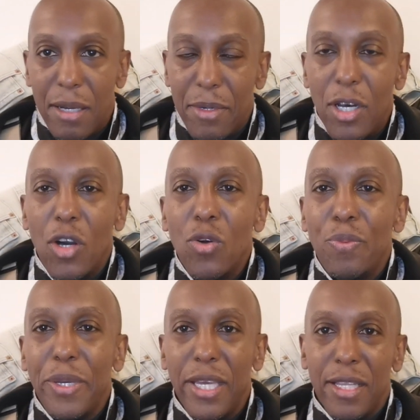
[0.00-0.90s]
I'm
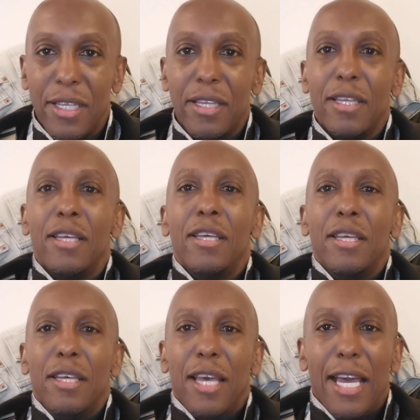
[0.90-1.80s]
hoping,
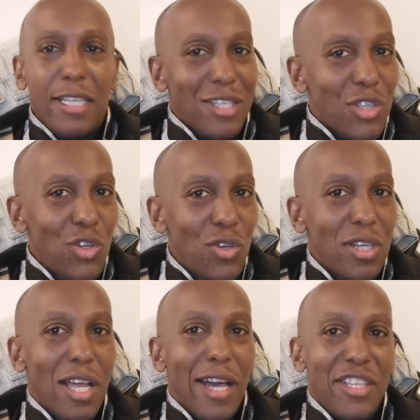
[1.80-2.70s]
and it's
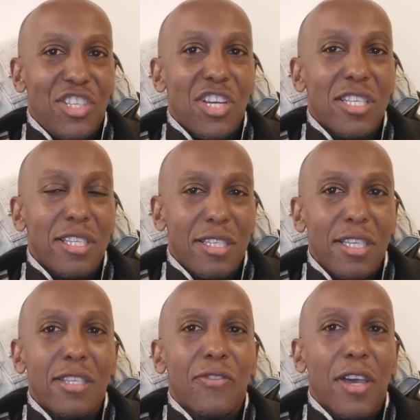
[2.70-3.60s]
looked like
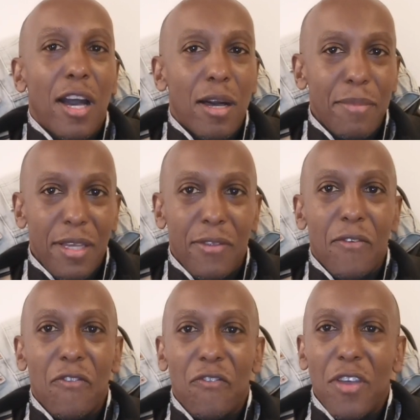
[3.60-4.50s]
justice is
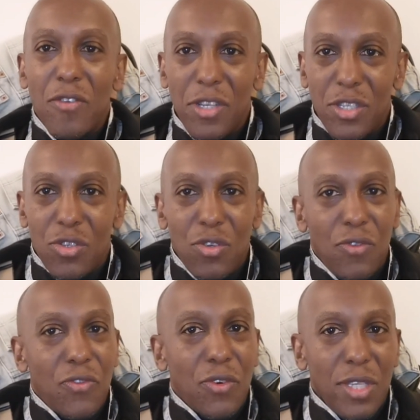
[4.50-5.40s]
coming very
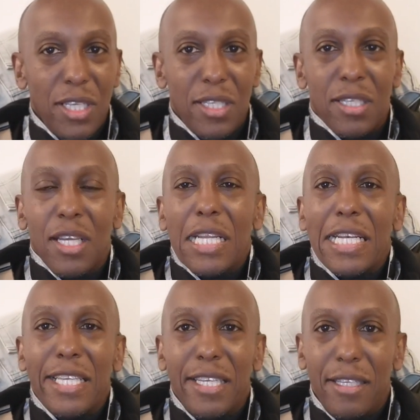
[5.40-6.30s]
soon for these
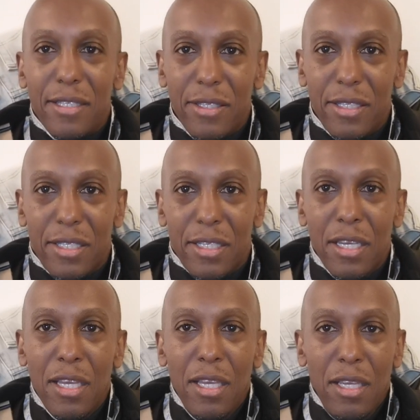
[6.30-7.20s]
leaders,
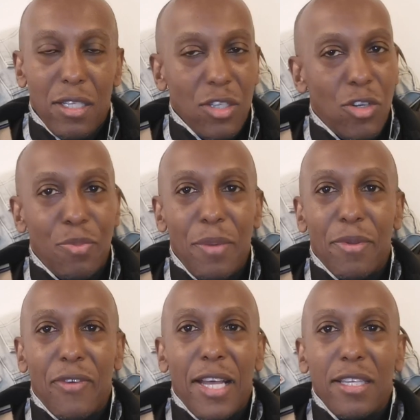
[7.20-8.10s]
because a lot of
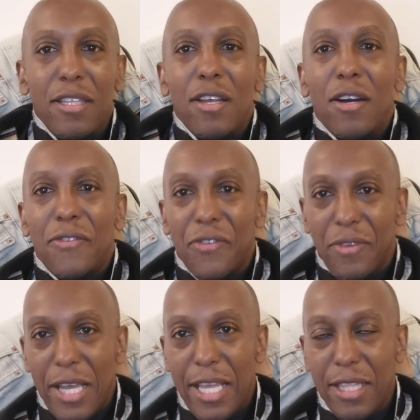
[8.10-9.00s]
people have had
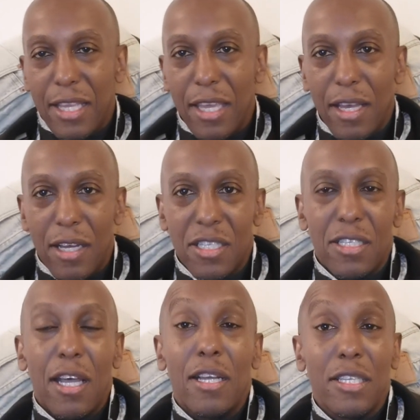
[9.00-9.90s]
enough and they are
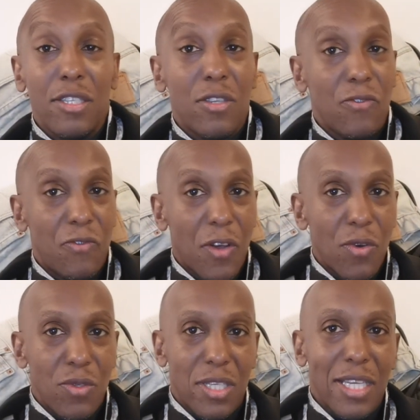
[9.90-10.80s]
starting to
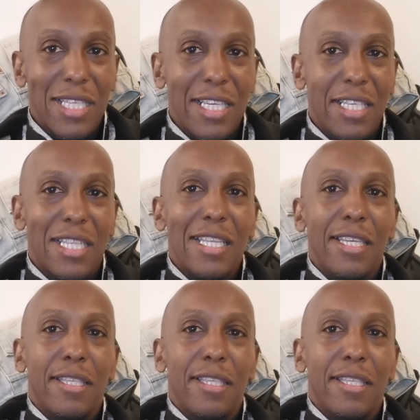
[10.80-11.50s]
vote these